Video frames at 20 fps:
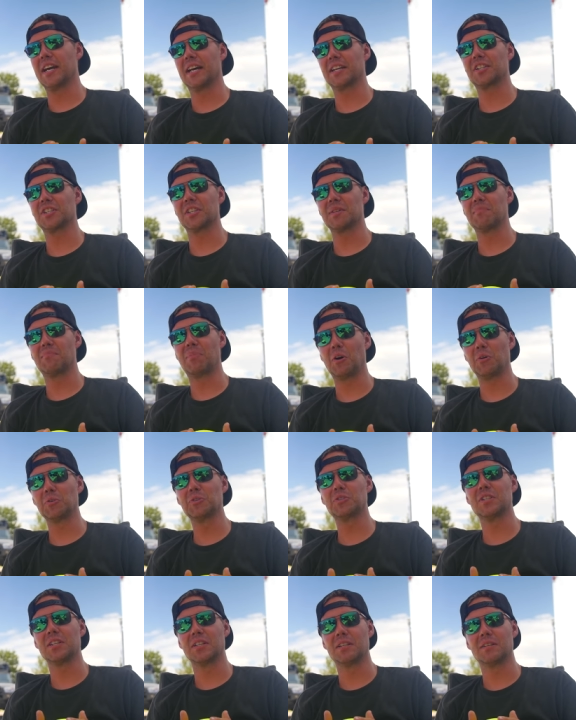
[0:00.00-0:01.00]
actually
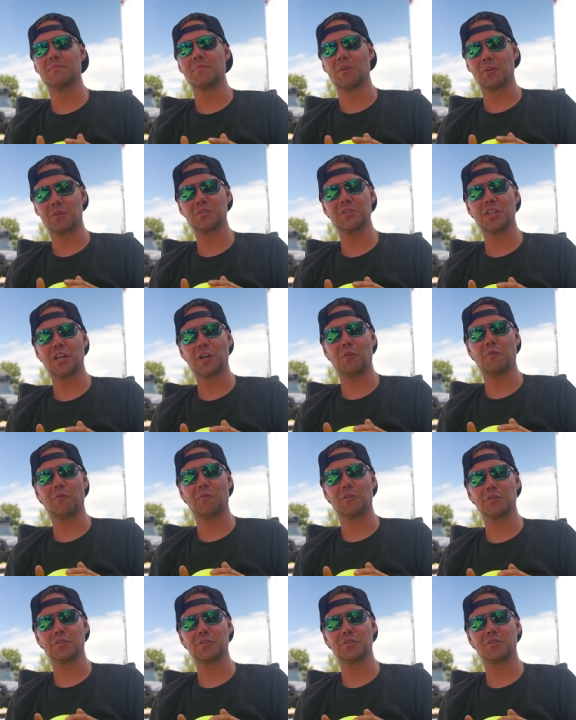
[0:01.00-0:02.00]
posted Motorcycle
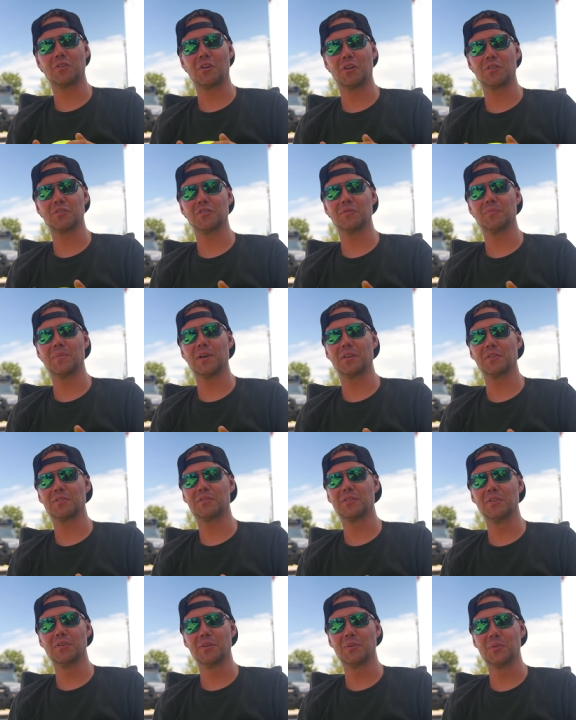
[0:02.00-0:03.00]
versus Car Drift Battle 2.